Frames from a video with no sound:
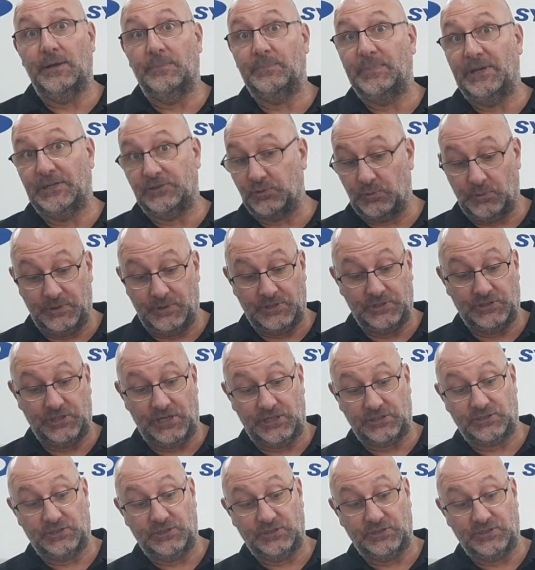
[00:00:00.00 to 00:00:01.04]
petrol
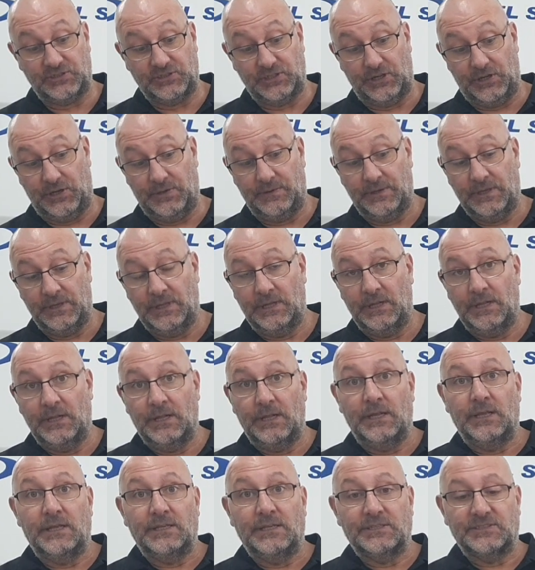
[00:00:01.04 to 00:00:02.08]
injection. So
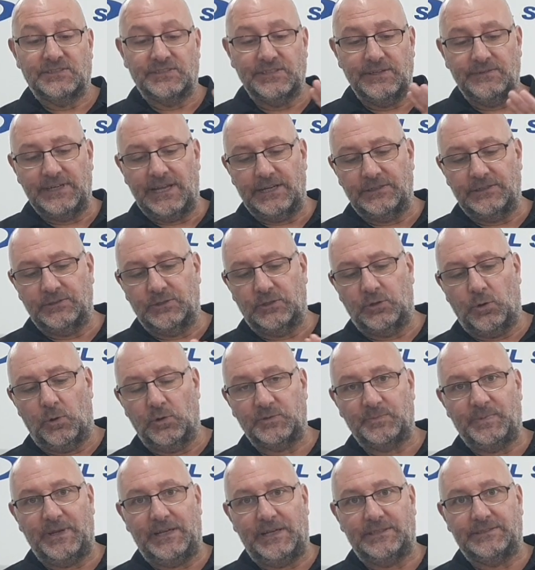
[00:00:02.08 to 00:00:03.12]
700
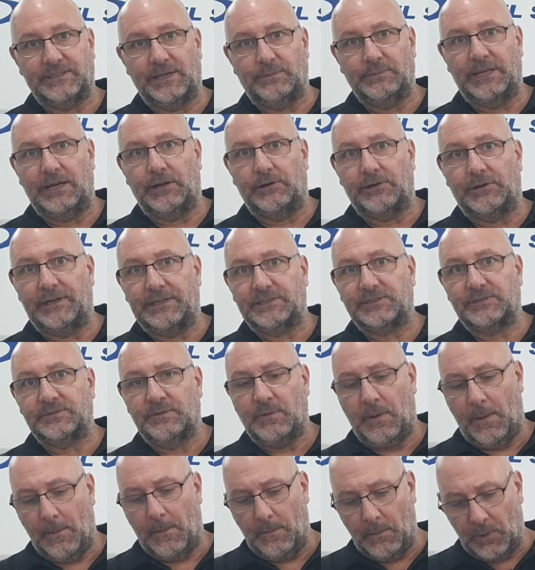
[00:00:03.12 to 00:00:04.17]
horsepower
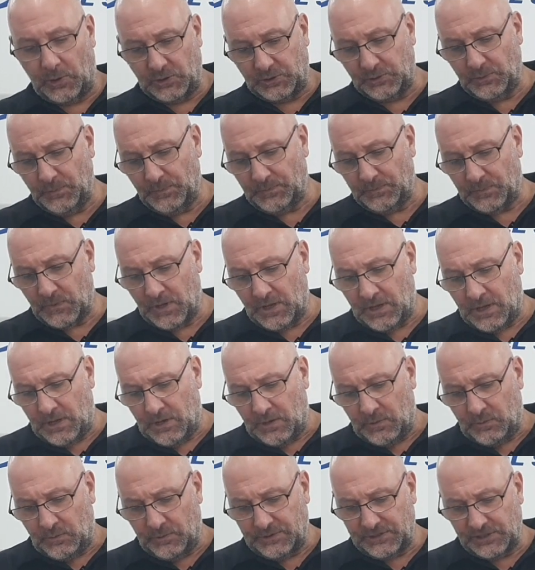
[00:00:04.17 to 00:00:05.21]
WRX
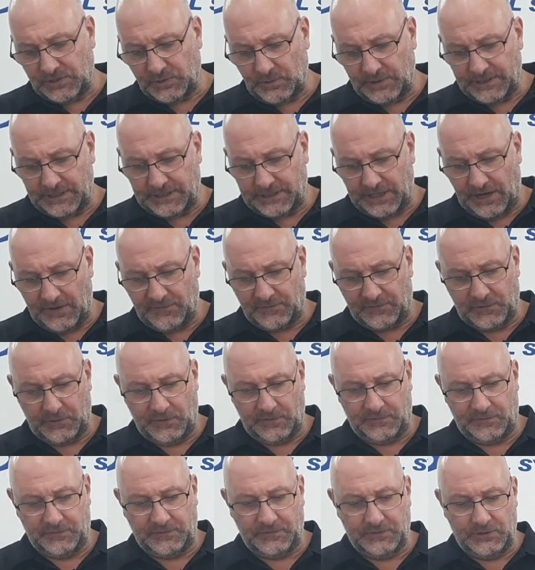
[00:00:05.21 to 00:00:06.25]
module. We just want to go
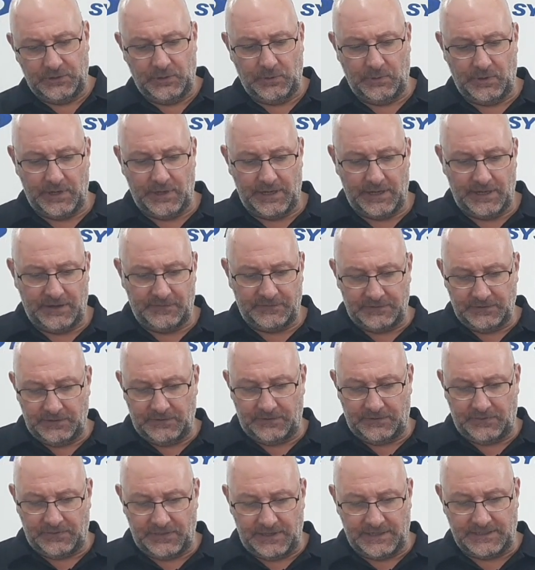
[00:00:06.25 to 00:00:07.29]
through a few
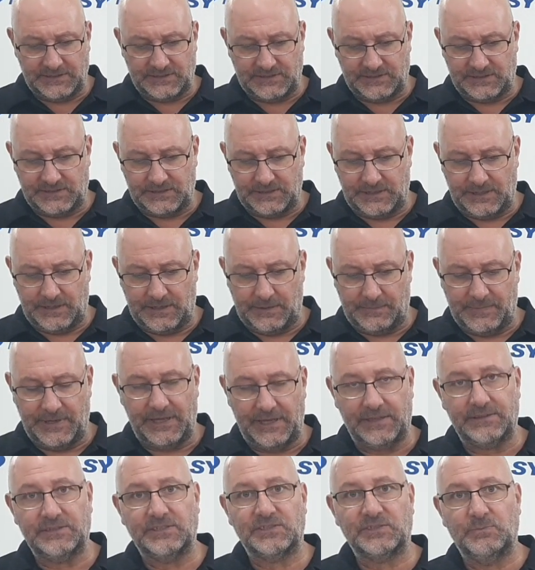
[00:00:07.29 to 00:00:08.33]
things
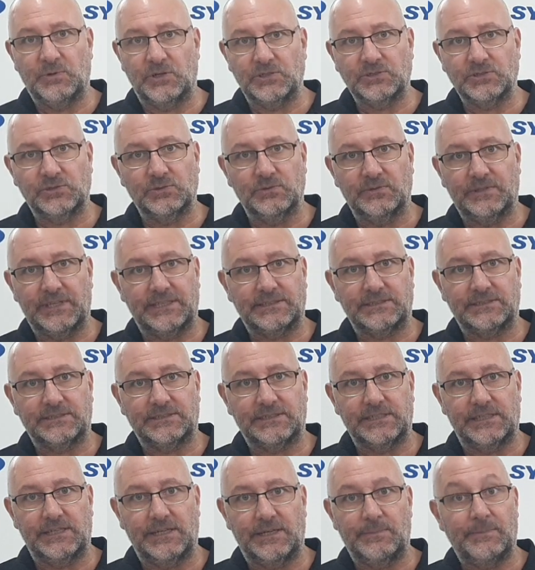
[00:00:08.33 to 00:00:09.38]
about this module
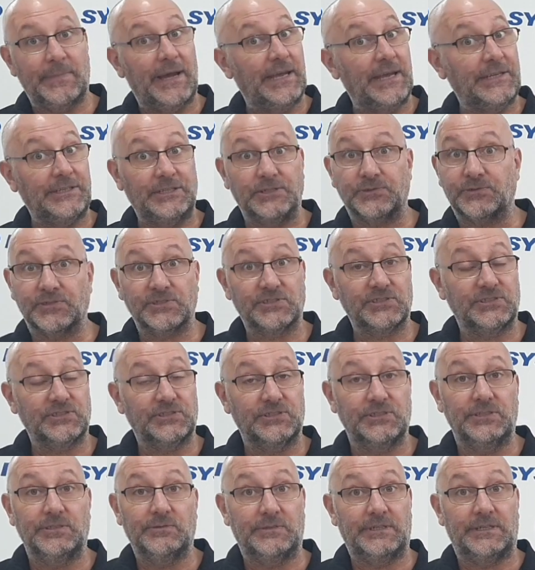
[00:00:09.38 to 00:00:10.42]
that may interest
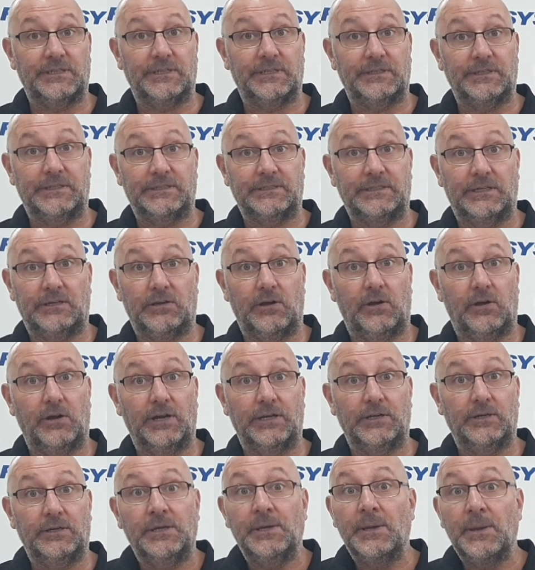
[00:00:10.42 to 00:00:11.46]
you in the
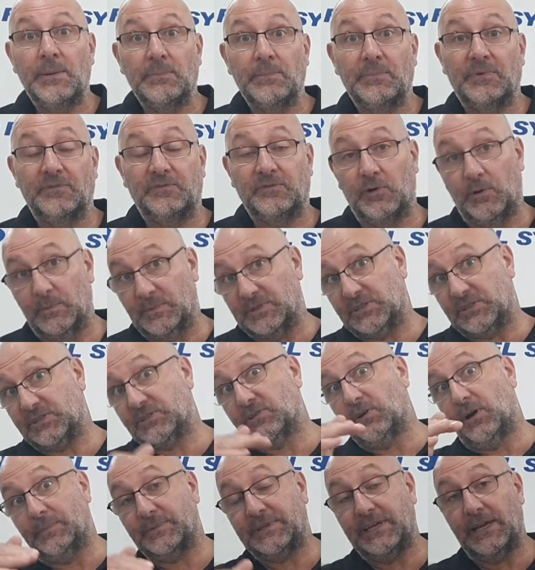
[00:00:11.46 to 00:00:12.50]
higher performance
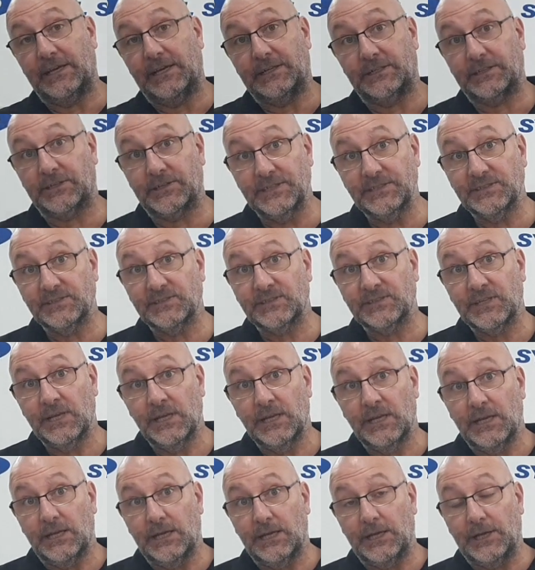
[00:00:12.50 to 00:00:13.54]
type categories.
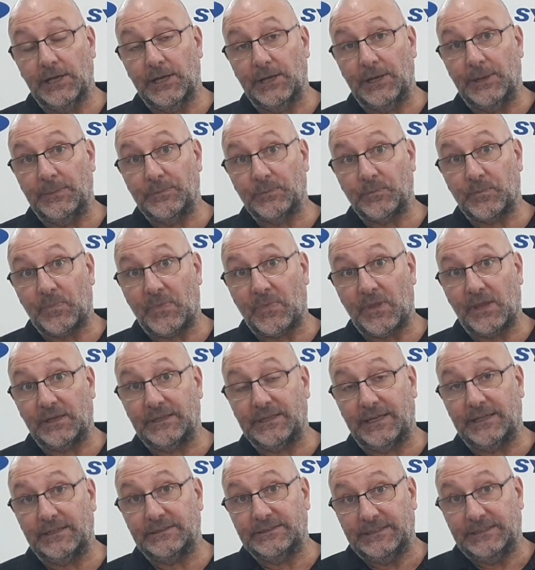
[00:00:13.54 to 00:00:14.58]

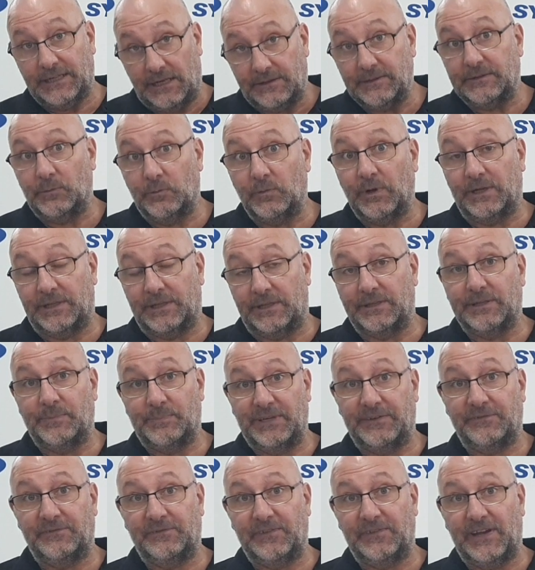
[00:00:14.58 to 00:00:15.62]
One of the
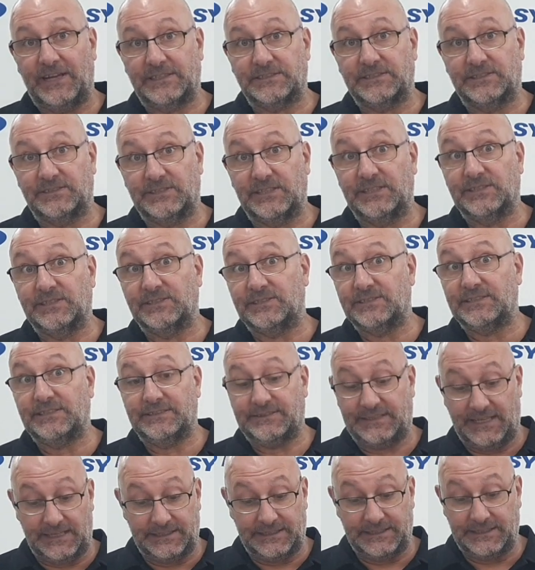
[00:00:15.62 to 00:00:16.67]
big factors is
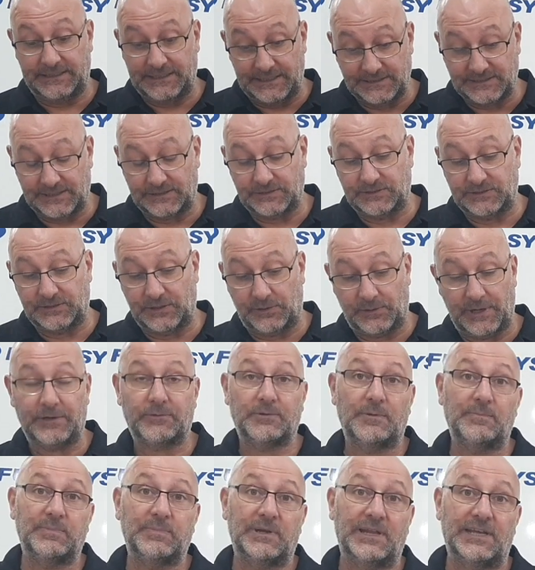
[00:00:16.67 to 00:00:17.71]
that it is a direct
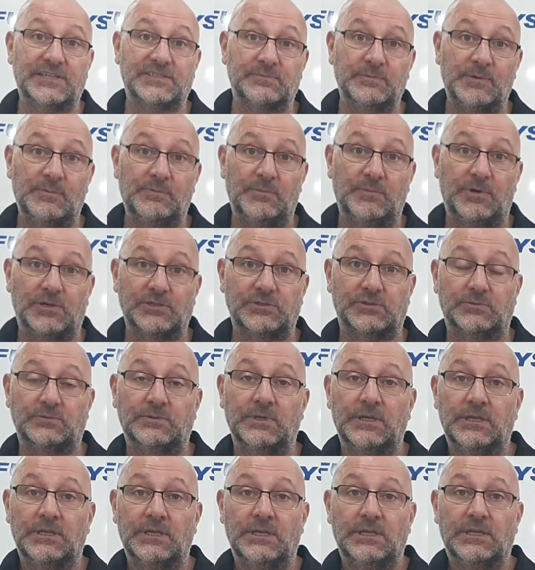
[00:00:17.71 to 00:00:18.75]
replacement module.
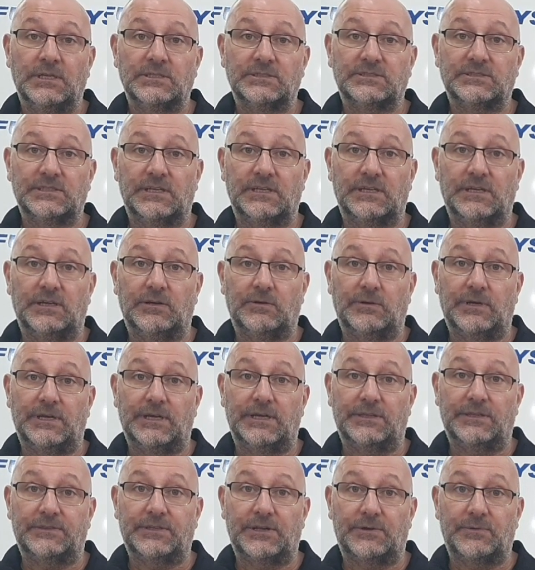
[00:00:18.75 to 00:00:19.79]

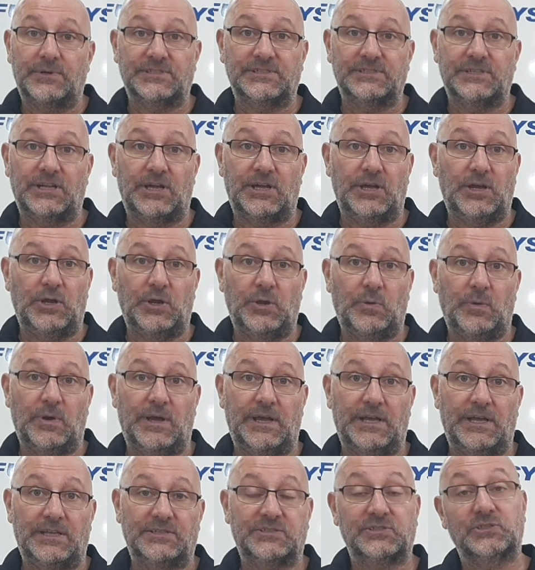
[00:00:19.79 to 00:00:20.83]
So there is
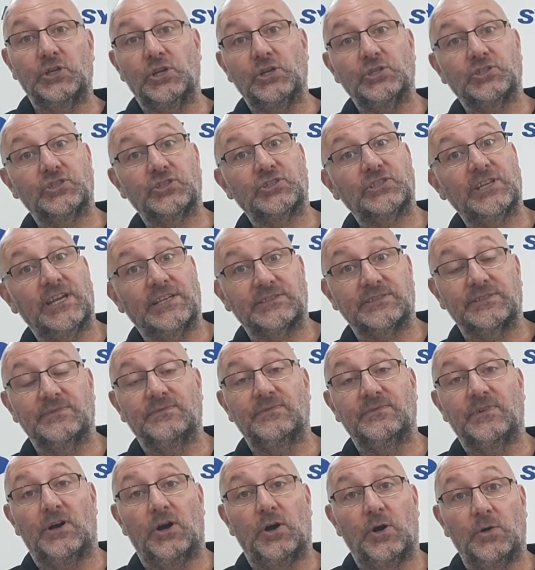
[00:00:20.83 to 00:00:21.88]
no surge tanks
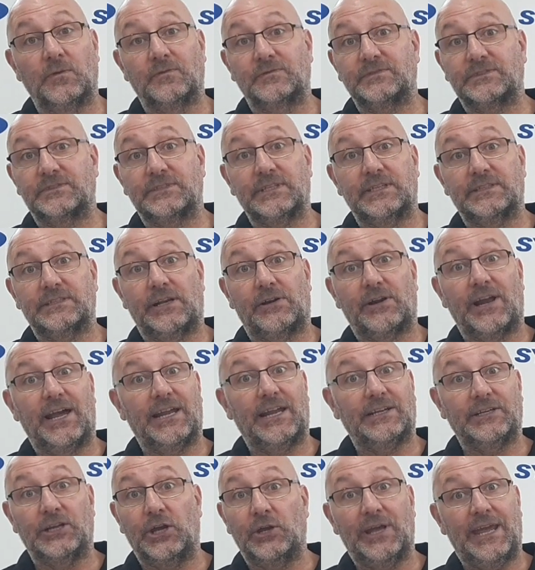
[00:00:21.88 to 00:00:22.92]
involved. There are
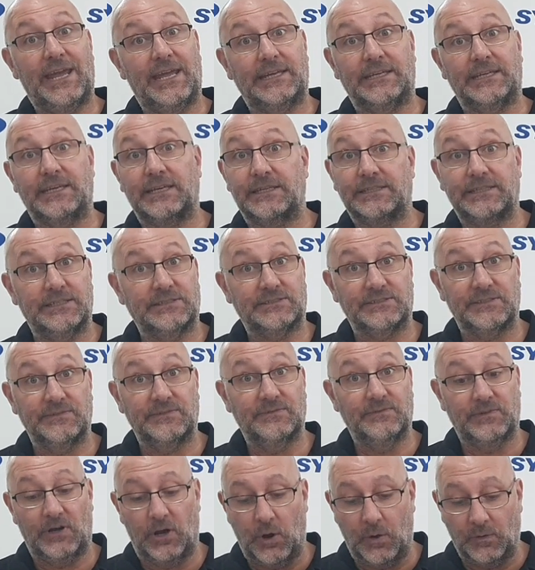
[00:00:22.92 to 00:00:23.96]
no hanger kits
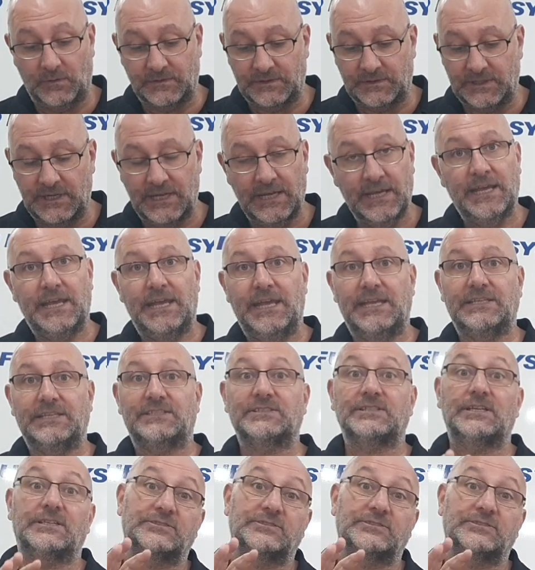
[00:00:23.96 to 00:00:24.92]
involved. It's a